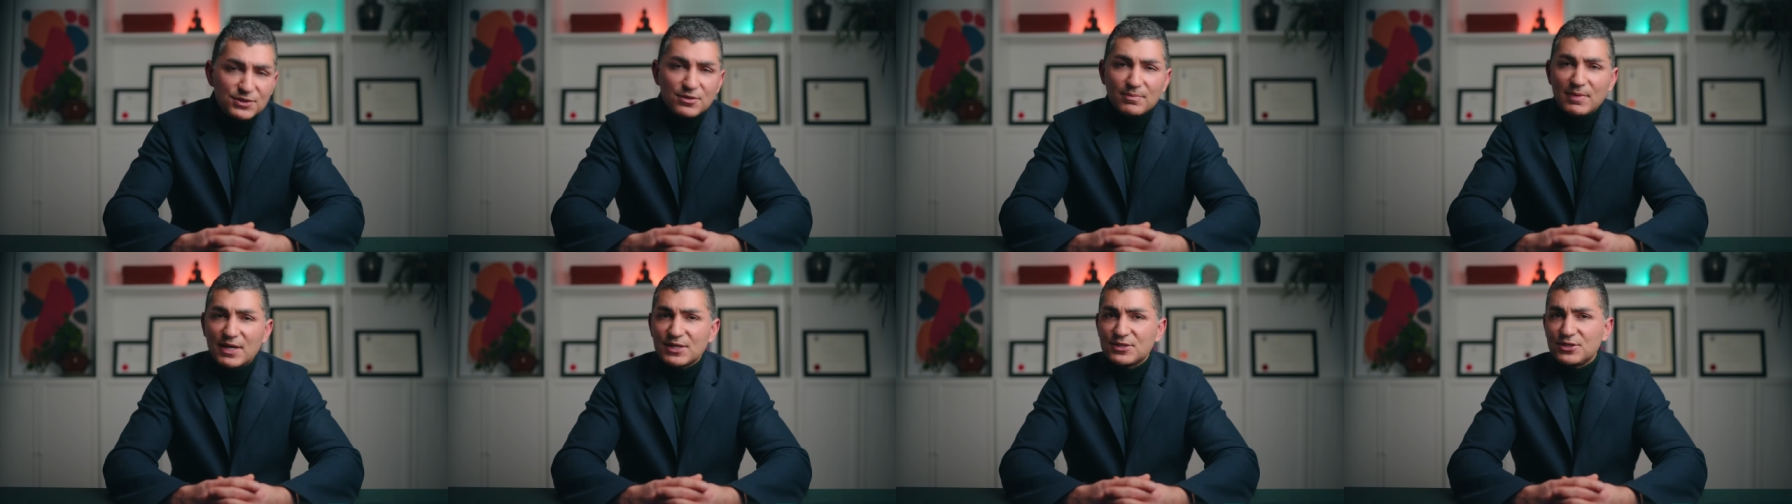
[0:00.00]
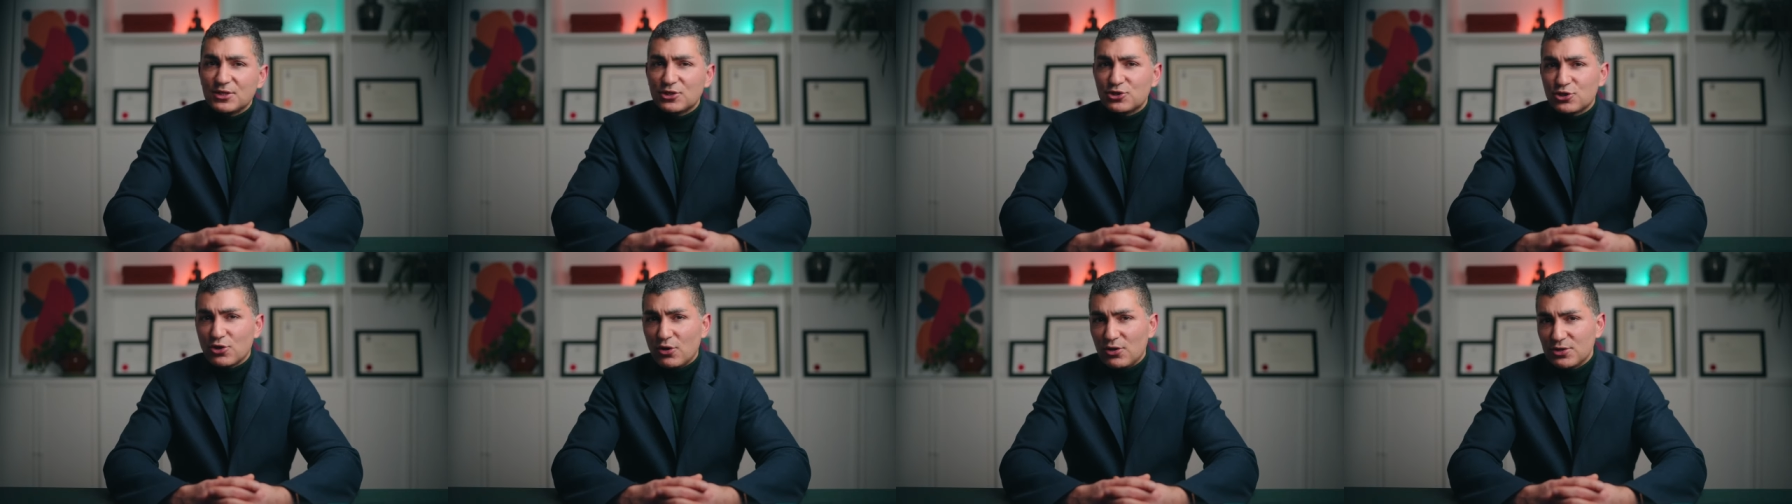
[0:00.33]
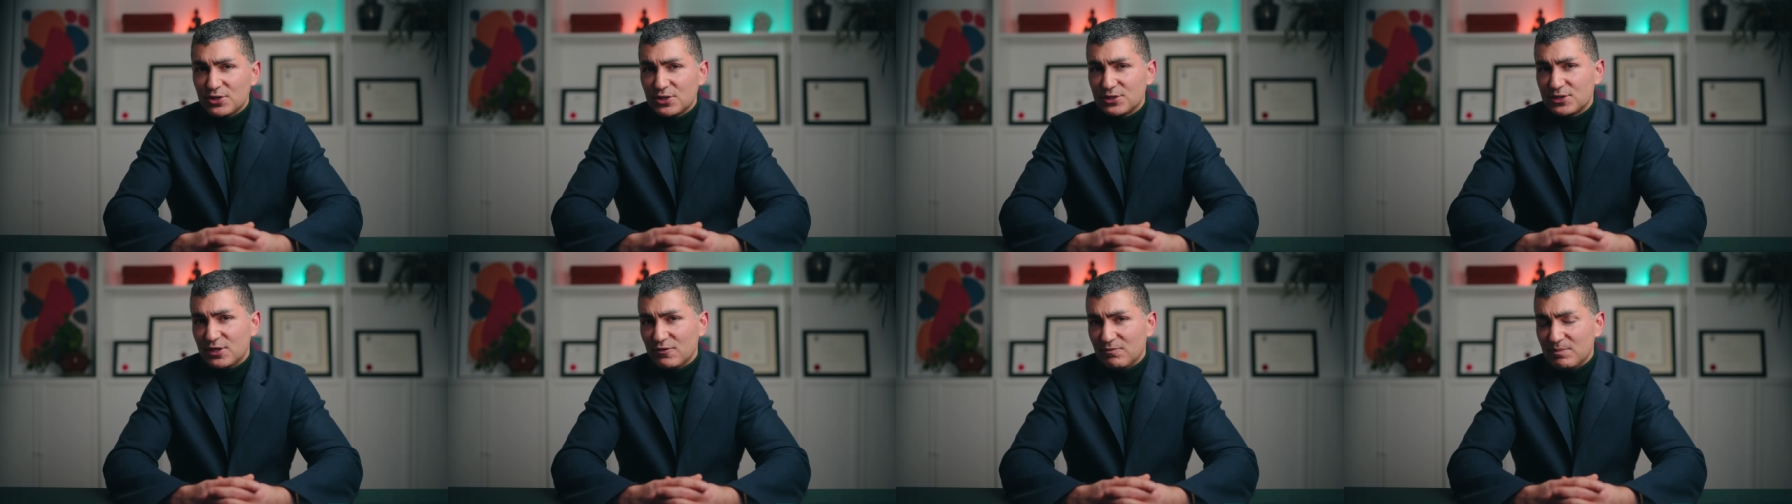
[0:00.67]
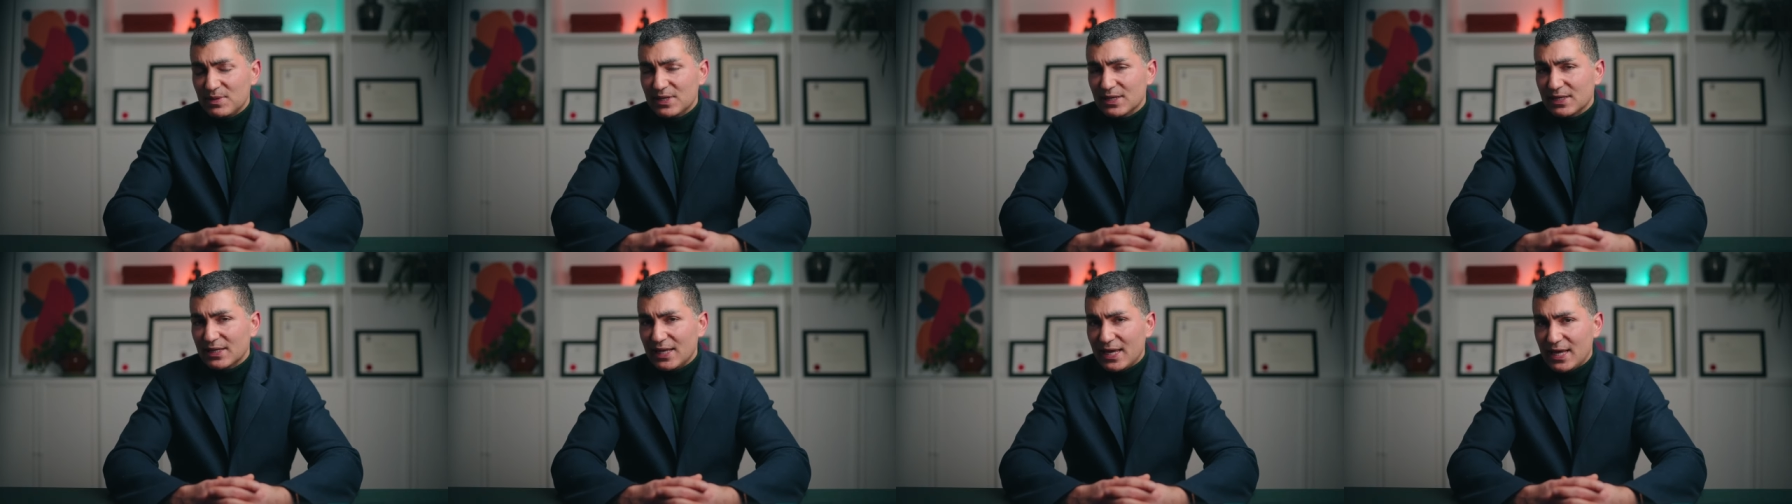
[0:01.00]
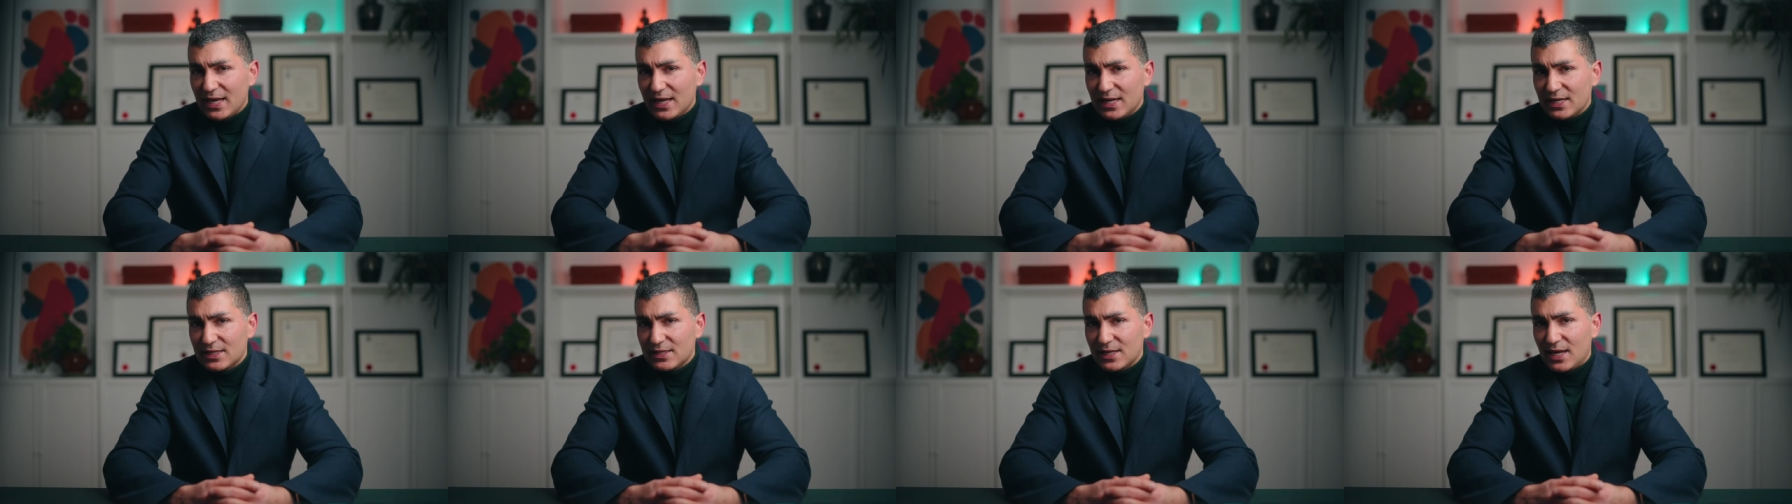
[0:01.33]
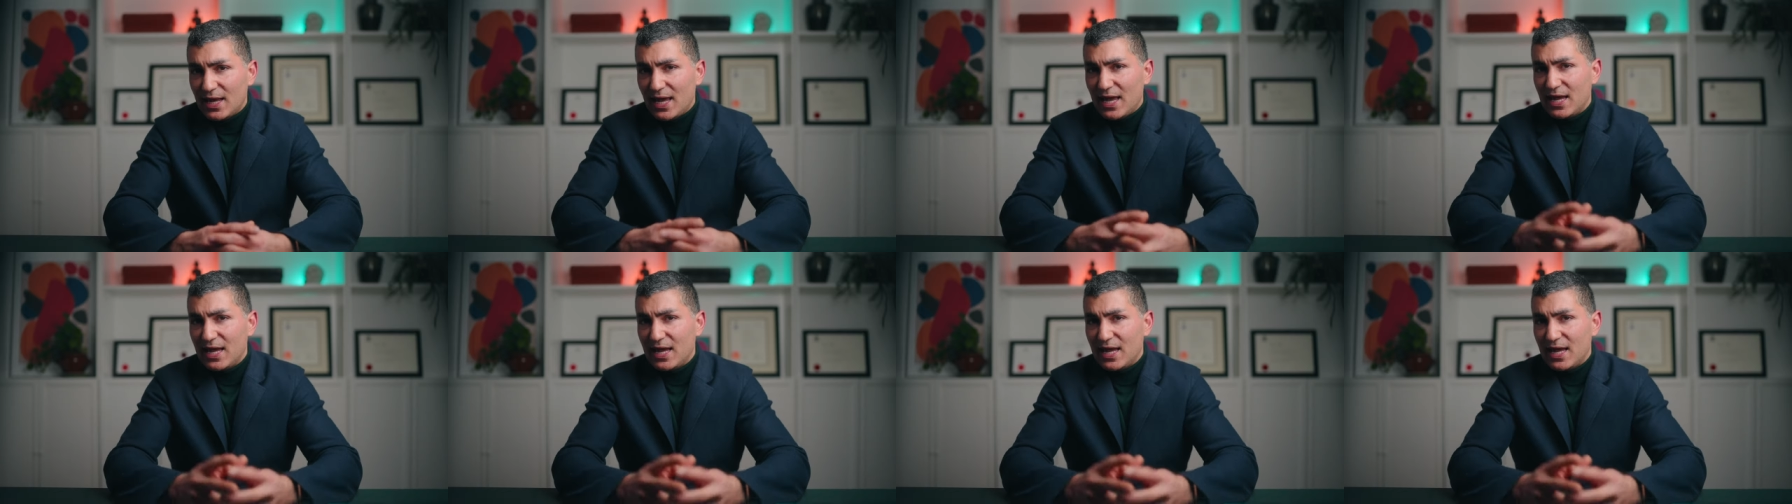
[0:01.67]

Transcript: domestic charges have been laid,